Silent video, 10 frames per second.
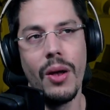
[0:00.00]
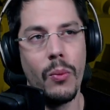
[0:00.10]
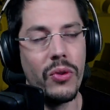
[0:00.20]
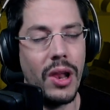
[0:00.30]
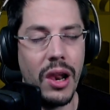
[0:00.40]

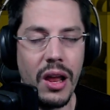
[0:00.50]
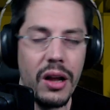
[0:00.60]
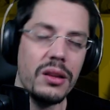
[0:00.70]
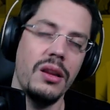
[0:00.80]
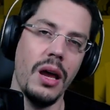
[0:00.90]
with a
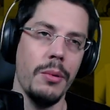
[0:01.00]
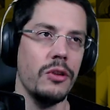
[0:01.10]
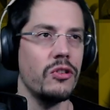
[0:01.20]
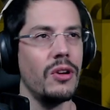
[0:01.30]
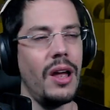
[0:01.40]
lot of
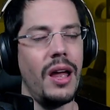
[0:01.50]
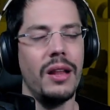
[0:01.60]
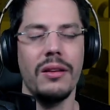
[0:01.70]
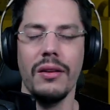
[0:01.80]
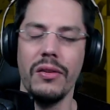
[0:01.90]
damage,
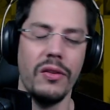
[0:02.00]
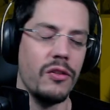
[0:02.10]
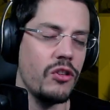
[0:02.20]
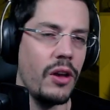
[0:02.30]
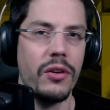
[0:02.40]
and this is
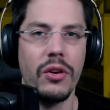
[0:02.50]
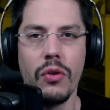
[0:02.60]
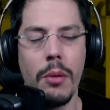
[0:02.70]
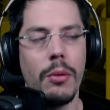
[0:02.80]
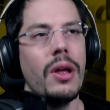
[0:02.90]
just
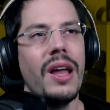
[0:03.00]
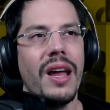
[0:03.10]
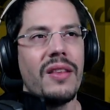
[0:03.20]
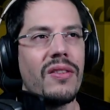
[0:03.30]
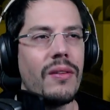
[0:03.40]
incredible.
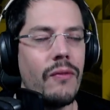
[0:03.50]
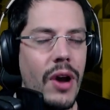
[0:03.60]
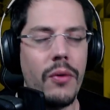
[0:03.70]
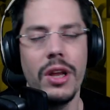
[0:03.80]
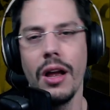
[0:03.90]
It's
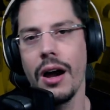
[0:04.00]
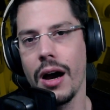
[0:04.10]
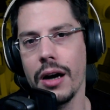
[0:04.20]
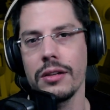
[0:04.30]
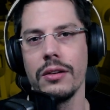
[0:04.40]
very
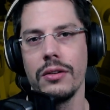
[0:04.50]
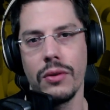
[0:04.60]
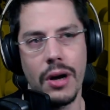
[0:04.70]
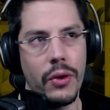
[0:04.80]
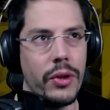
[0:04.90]
hard to
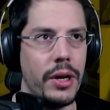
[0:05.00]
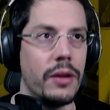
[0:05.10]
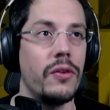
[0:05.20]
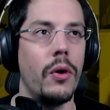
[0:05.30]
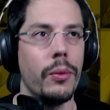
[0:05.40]
counter
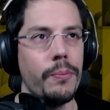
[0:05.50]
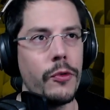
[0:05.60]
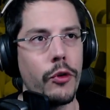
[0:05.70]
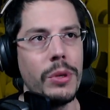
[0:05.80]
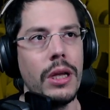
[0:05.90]
that. So
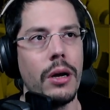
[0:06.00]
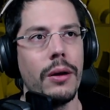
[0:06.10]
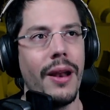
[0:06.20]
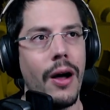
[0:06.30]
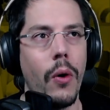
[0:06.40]
for me here
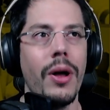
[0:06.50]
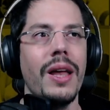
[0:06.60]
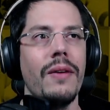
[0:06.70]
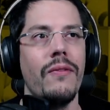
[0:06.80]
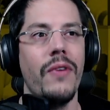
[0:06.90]
now,
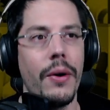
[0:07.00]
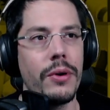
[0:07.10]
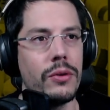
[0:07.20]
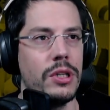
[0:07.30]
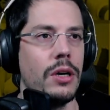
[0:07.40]
very
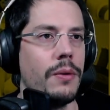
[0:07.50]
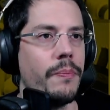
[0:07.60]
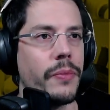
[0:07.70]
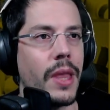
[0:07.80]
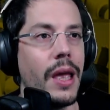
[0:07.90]
good tier.
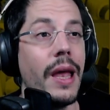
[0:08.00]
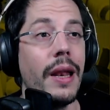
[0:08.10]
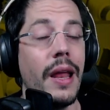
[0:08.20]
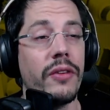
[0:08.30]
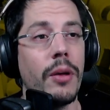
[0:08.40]

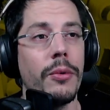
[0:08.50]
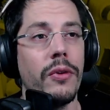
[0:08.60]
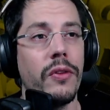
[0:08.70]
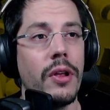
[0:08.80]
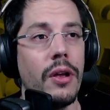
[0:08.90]
Next up
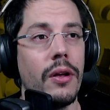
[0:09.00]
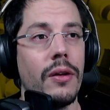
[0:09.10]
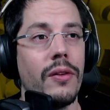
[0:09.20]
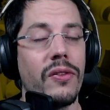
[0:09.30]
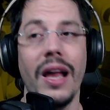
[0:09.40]
is the
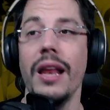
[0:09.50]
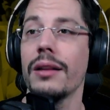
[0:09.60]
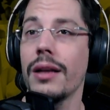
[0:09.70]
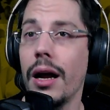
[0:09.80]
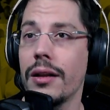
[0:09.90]

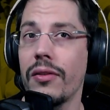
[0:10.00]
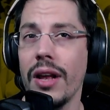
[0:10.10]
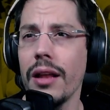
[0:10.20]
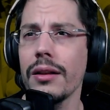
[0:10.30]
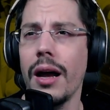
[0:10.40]
Skeleton Guard. The
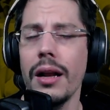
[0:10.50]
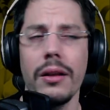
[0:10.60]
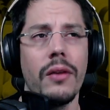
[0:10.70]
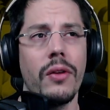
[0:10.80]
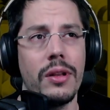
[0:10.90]
Skeleton
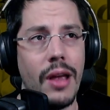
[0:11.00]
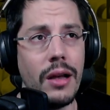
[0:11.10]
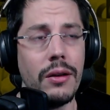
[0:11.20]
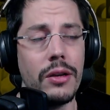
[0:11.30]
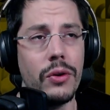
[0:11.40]
Guard is a
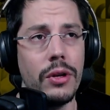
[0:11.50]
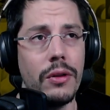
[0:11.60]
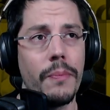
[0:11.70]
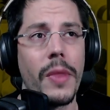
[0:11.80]
tank unit,